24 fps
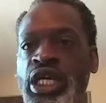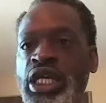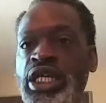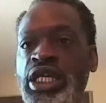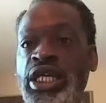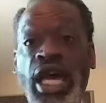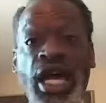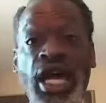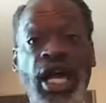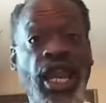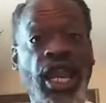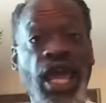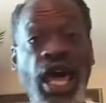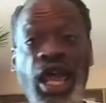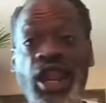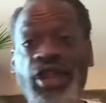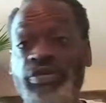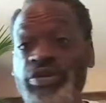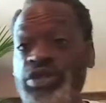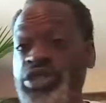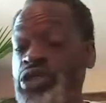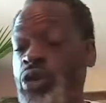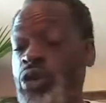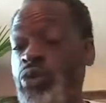Now, a lot of
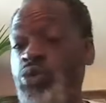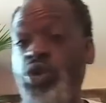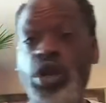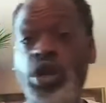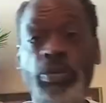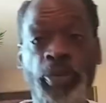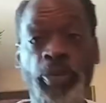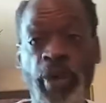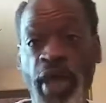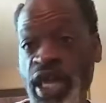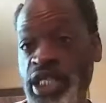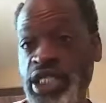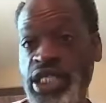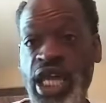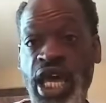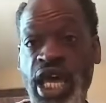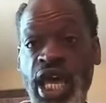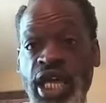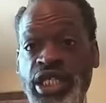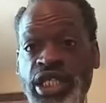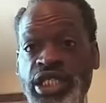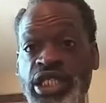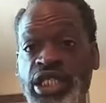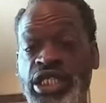us don't want to pay
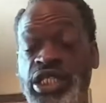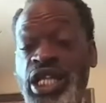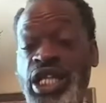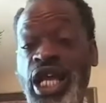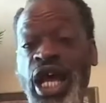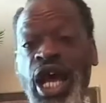taxes, and